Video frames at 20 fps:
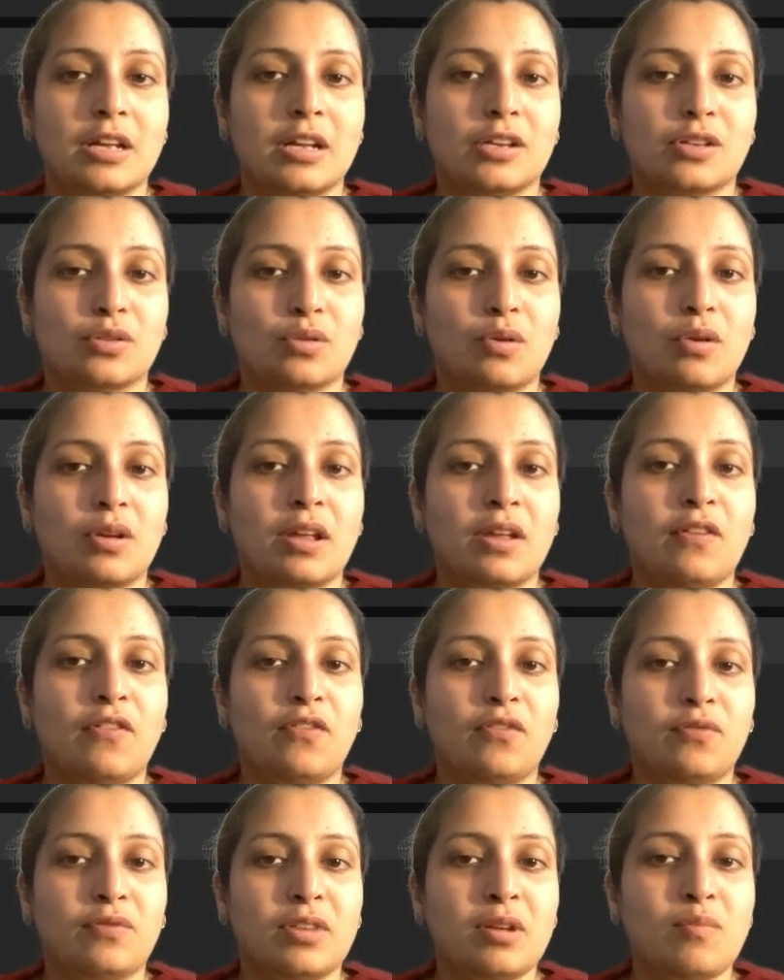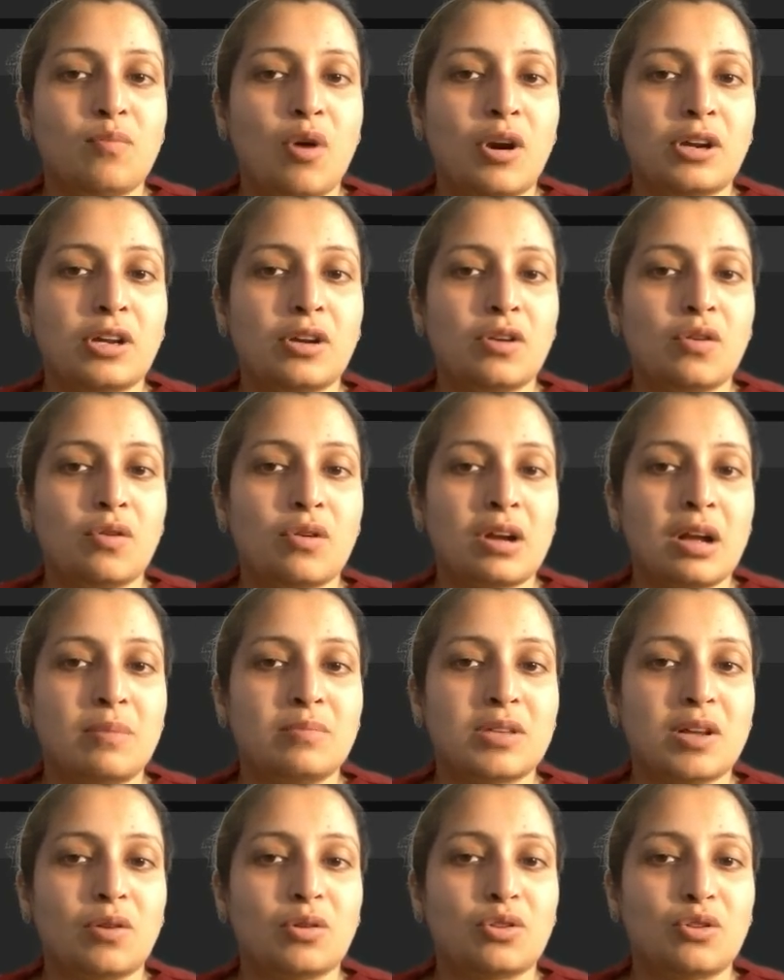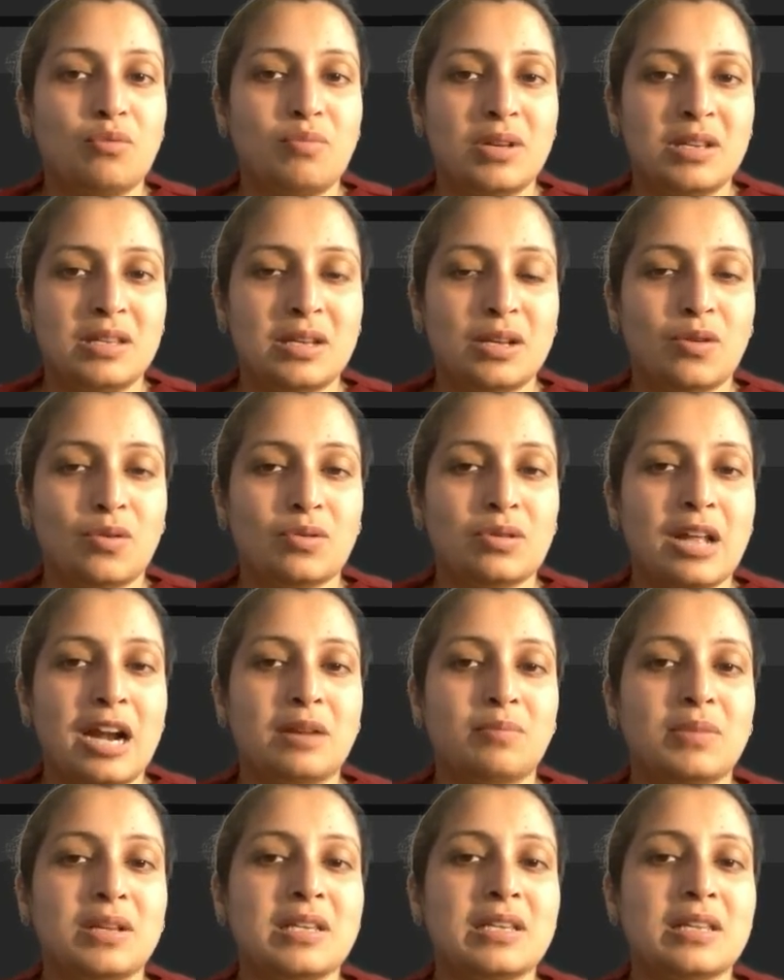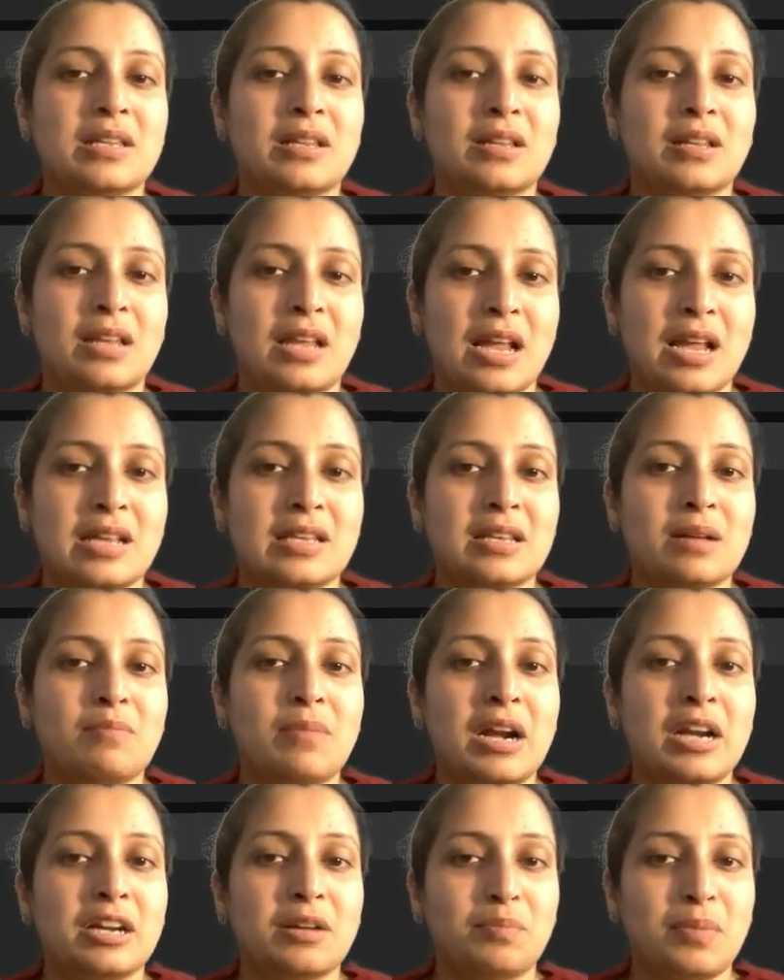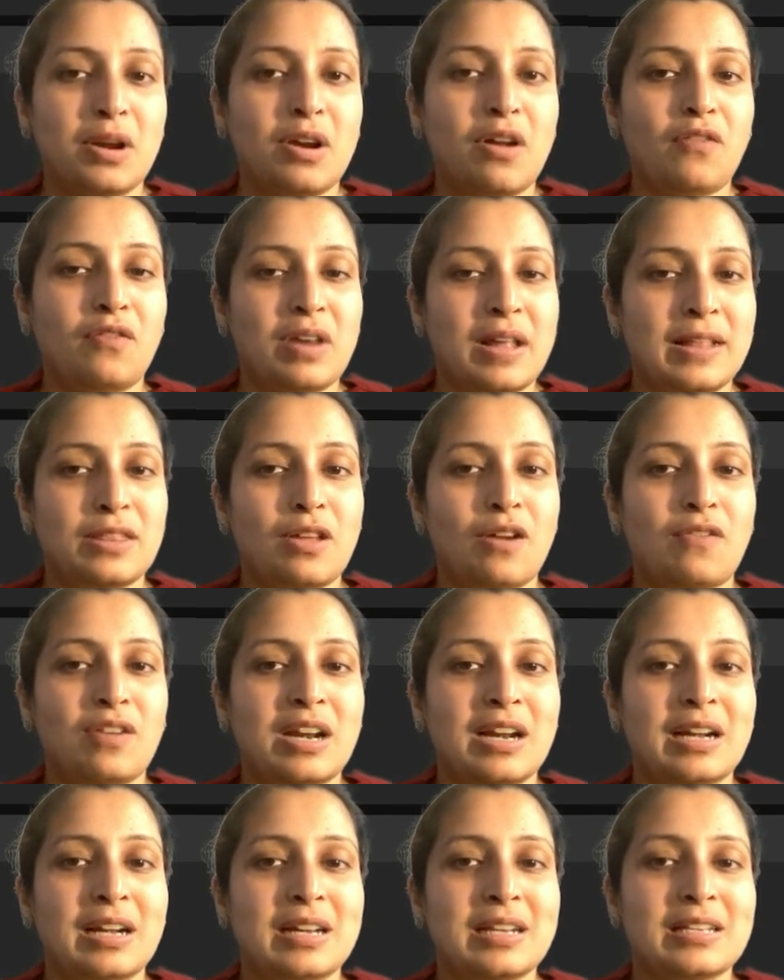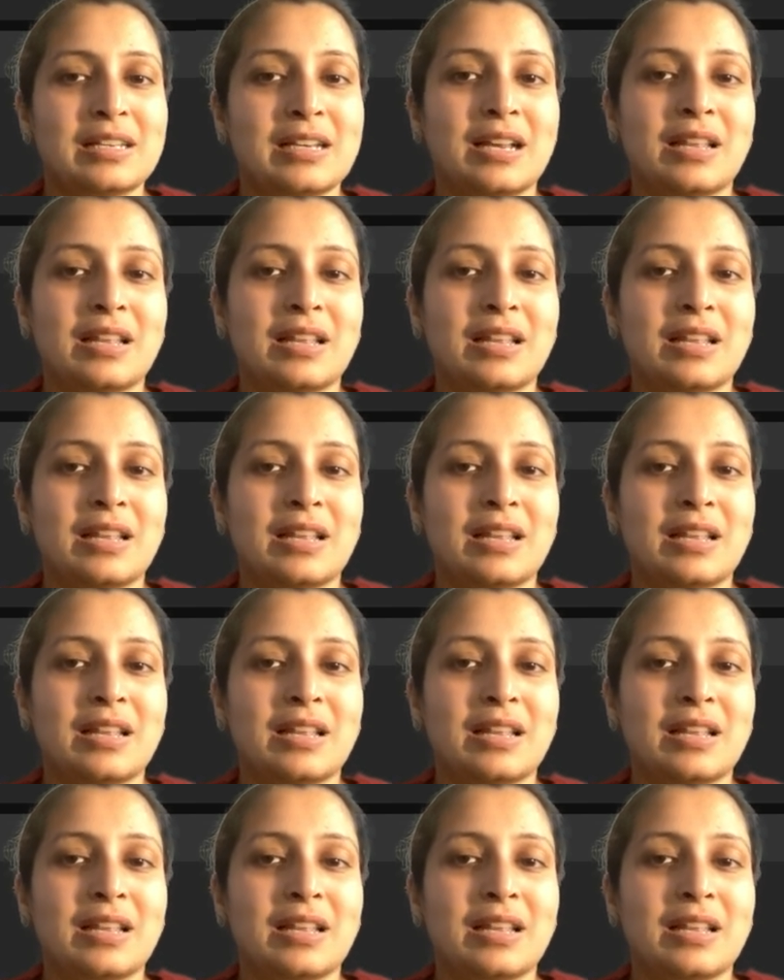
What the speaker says: So if the modulo comes out to be 0, that means k is a multiple of length of linked list.